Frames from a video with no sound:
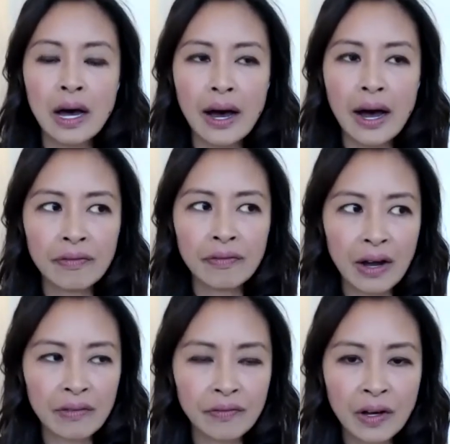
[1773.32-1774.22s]

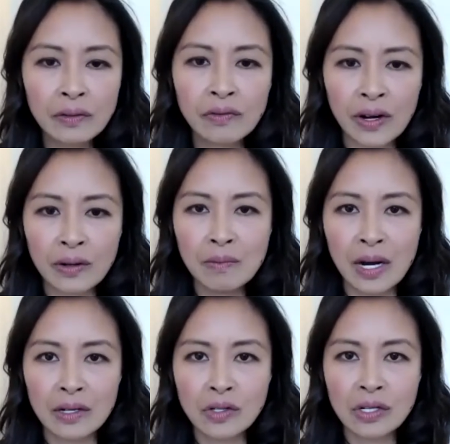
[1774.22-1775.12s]
I felt very
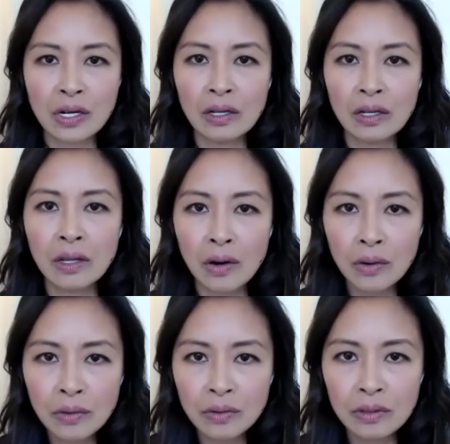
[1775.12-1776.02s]
much
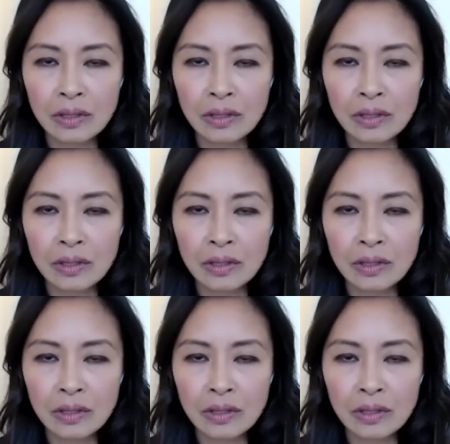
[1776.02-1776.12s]
alone.